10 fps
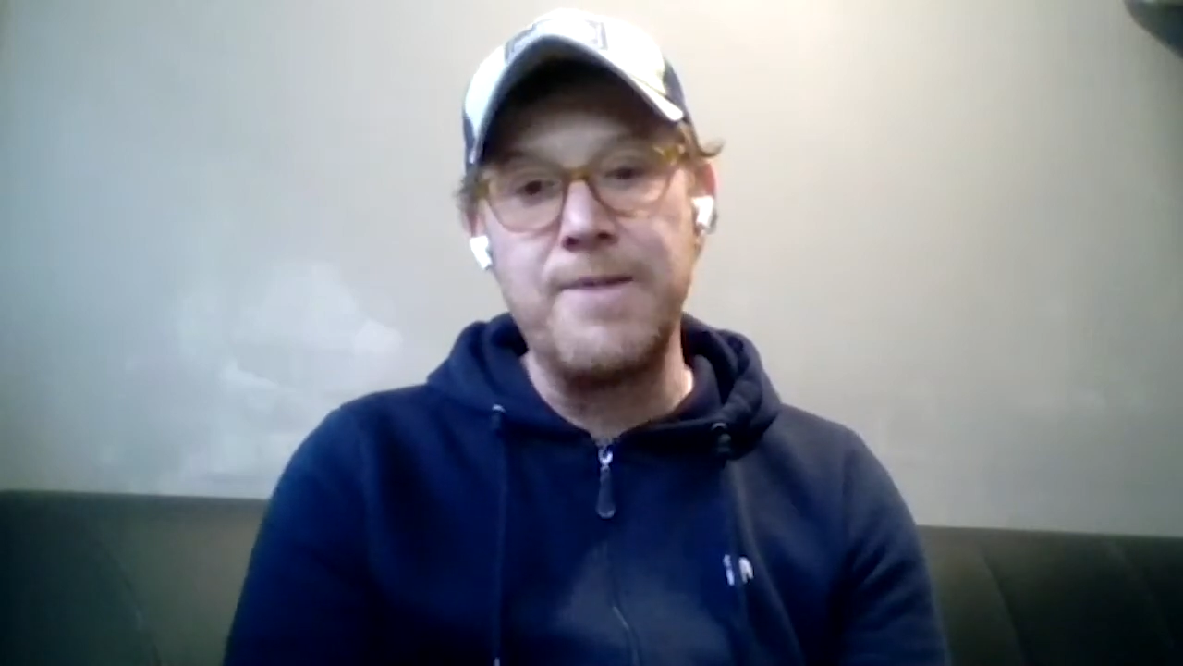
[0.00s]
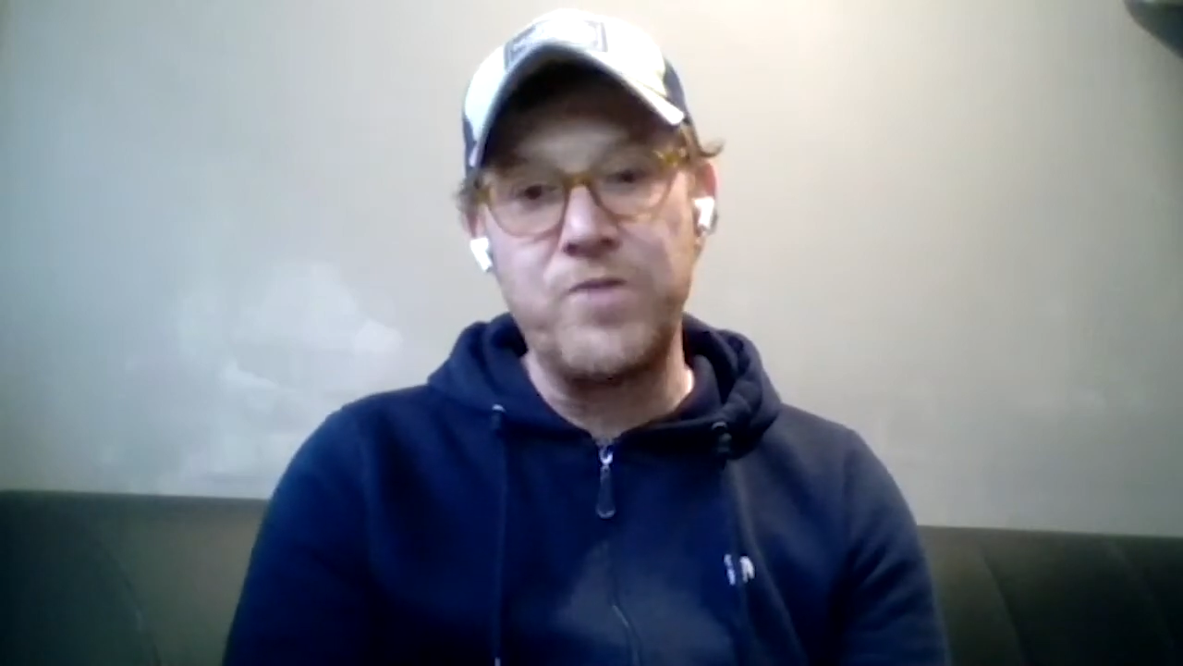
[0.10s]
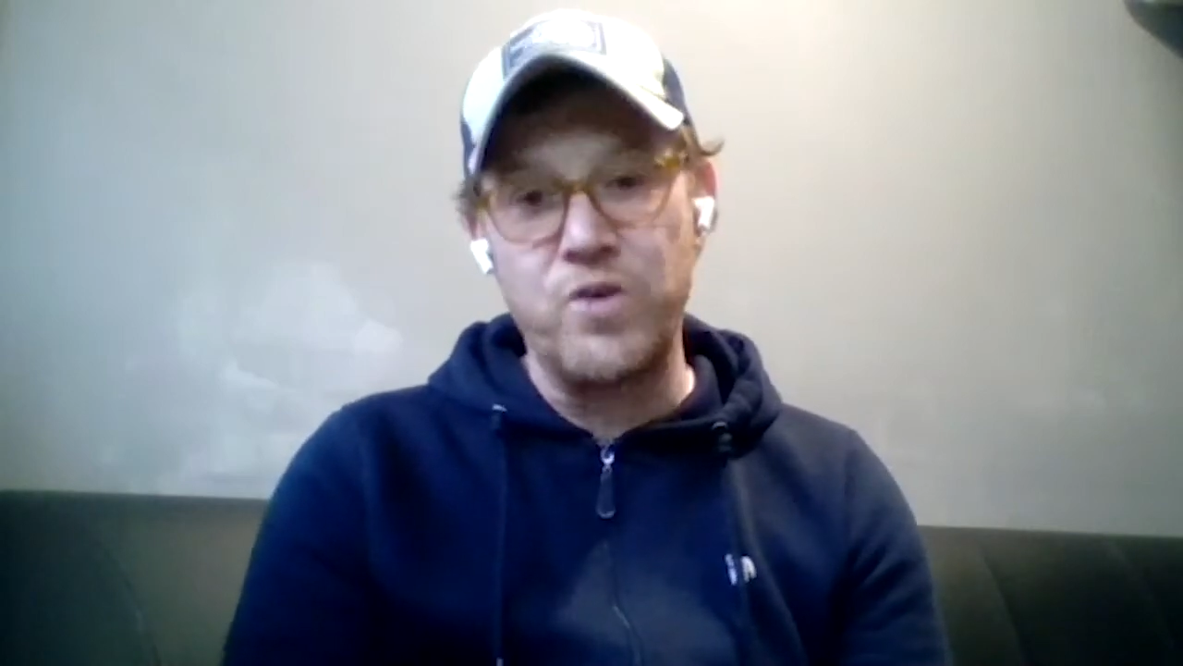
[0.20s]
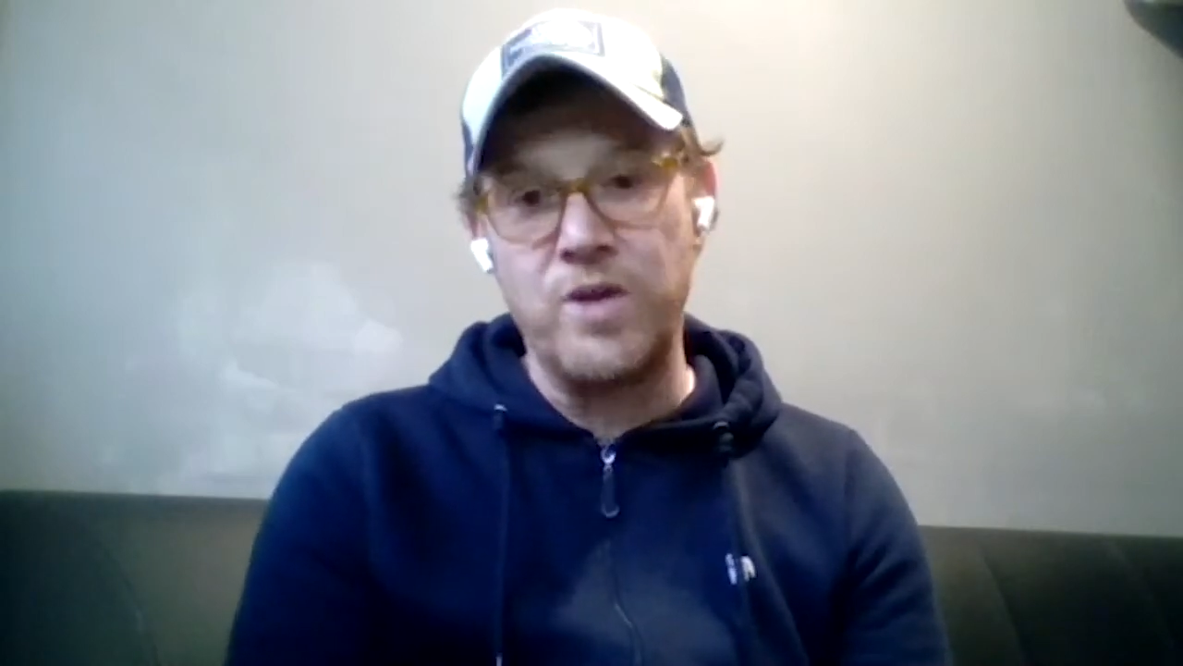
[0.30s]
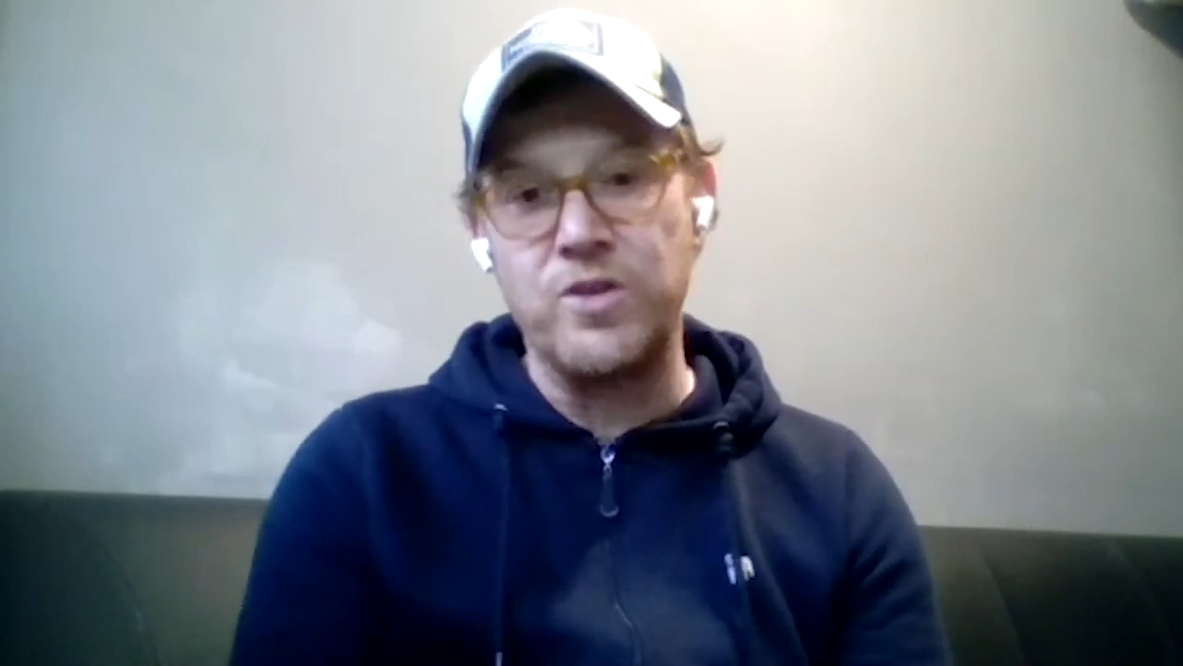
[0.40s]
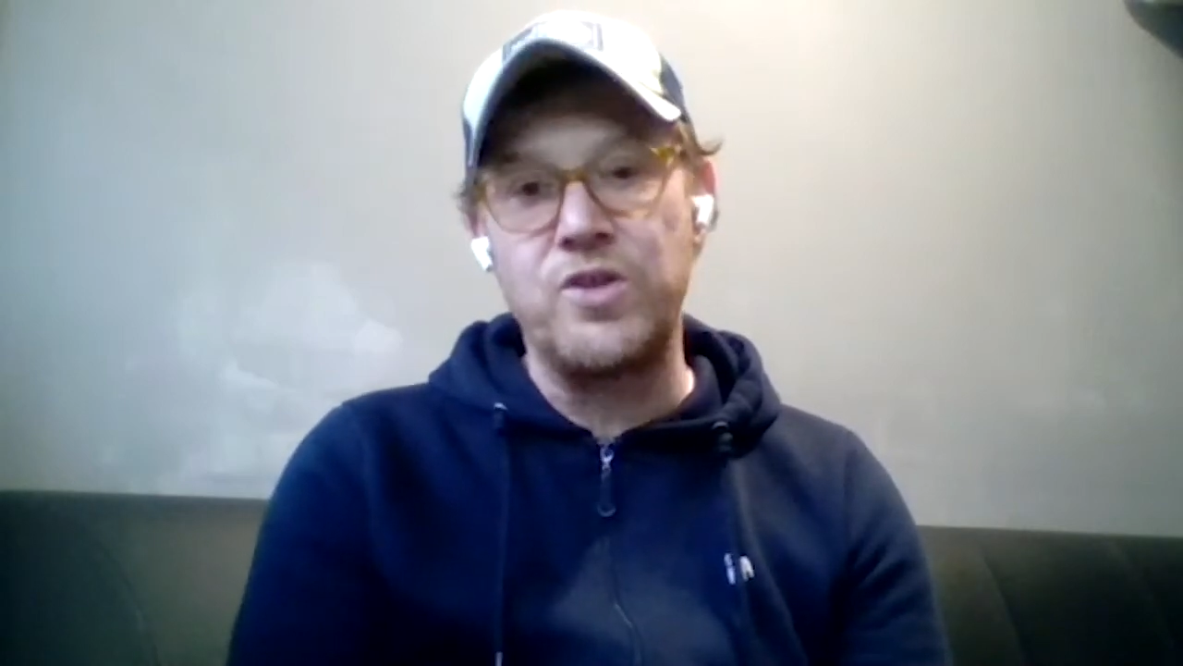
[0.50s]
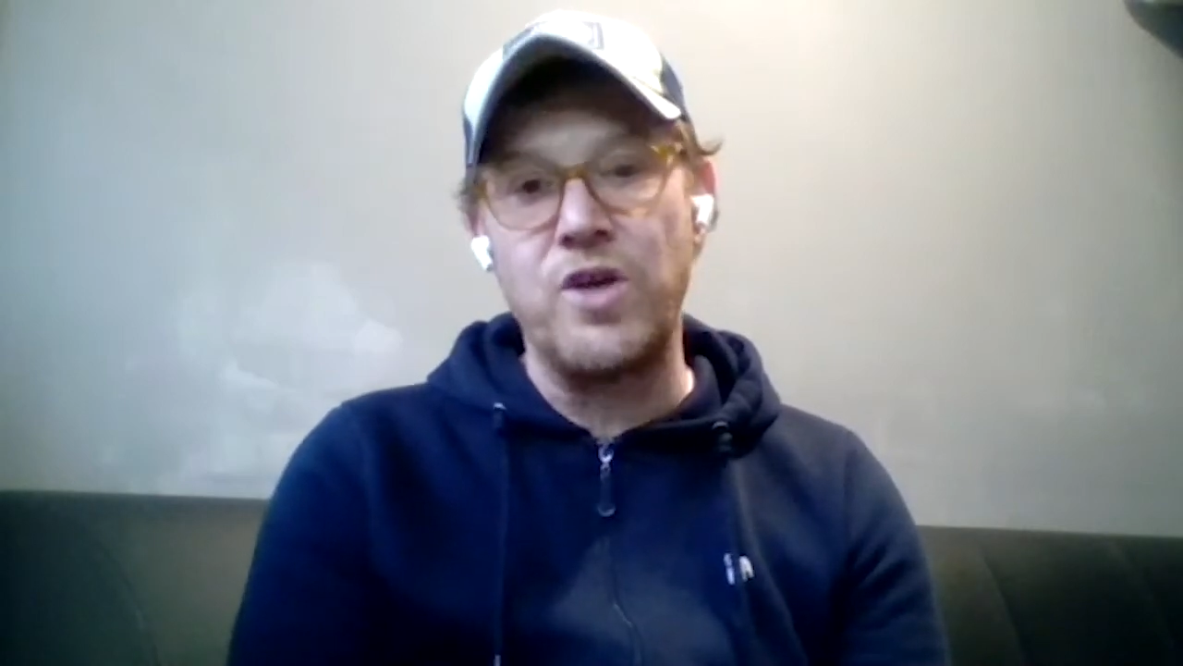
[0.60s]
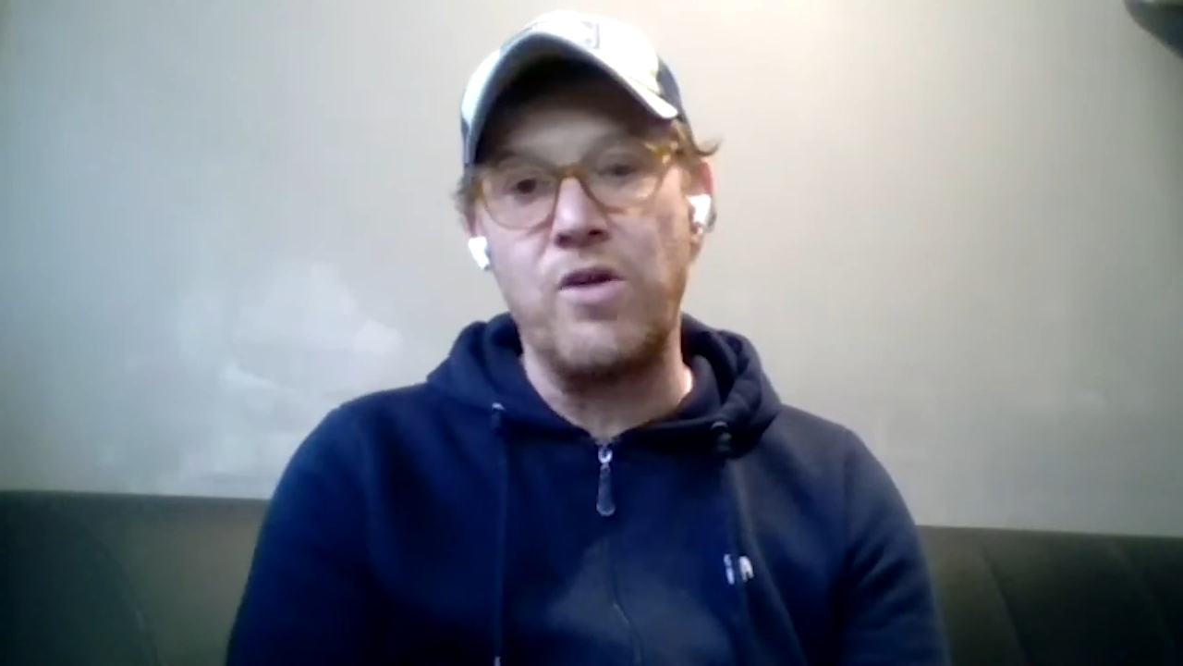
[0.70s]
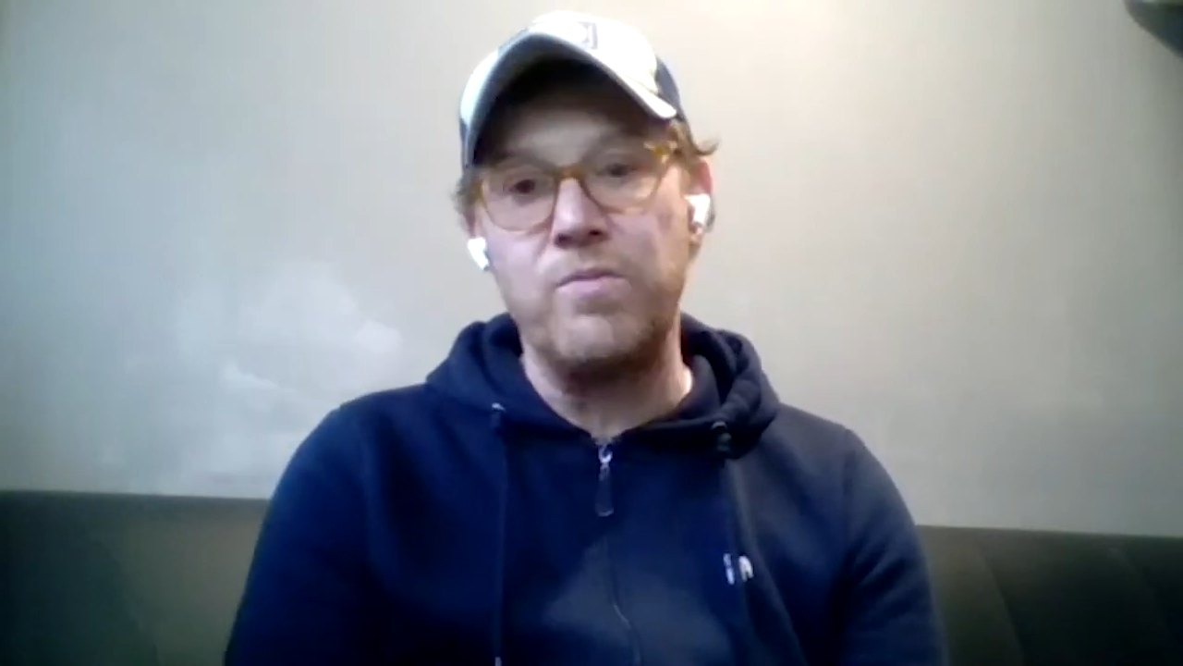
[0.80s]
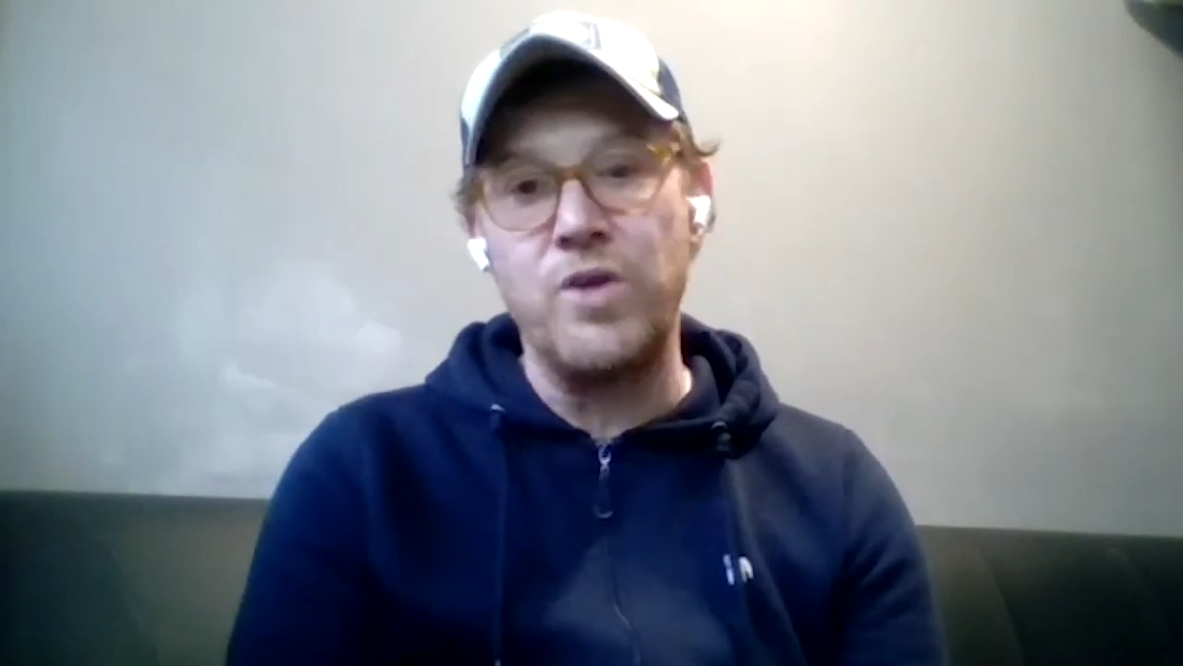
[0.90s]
So I just turn up